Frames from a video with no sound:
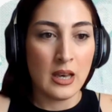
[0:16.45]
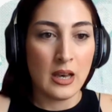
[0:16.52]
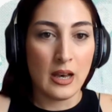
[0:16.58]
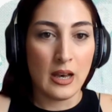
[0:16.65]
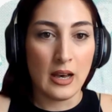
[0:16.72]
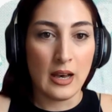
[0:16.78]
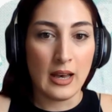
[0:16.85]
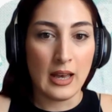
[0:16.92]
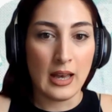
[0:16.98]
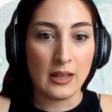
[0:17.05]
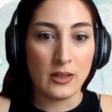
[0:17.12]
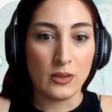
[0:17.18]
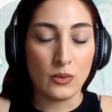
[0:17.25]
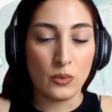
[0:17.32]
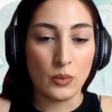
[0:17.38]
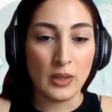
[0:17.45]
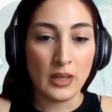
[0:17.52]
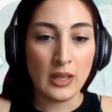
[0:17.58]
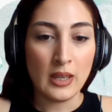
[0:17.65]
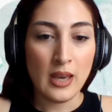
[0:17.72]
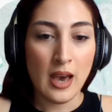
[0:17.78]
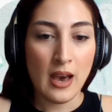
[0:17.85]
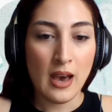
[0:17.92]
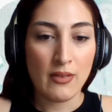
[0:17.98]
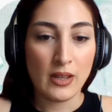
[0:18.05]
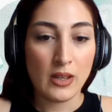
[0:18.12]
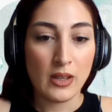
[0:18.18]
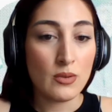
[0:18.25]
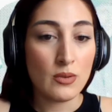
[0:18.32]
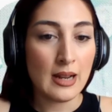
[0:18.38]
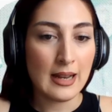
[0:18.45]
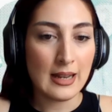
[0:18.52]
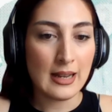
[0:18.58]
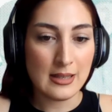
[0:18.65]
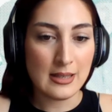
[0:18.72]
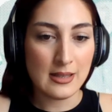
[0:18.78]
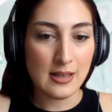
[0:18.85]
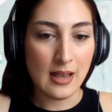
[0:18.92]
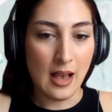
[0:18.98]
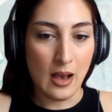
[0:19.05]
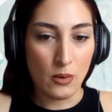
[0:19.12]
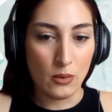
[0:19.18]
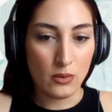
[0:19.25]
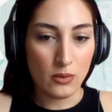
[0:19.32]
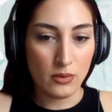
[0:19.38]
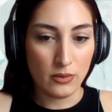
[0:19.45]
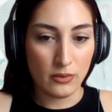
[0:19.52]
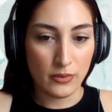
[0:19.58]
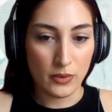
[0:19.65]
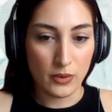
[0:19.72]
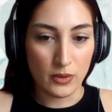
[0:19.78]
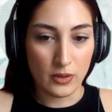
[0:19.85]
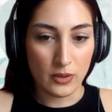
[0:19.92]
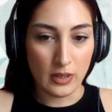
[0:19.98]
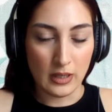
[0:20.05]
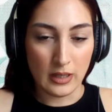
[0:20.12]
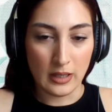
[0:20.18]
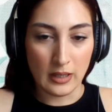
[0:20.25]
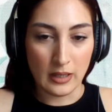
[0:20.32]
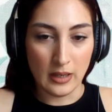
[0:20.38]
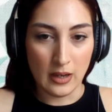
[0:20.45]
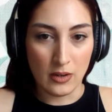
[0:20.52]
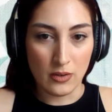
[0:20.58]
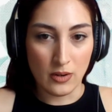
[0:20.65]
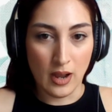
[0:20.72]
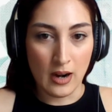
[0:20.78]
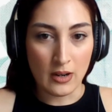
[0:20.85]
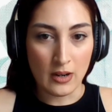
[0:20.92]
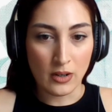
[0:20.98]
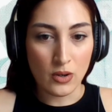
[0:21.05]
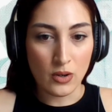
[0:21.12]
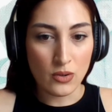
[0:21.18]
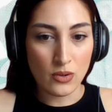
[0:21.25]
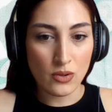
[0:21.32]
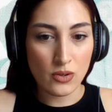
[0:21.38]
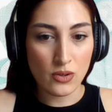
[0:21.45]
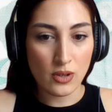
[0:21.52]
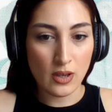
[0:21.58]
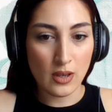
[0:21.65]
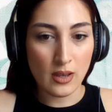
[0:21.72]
and we have a new release out for our Argos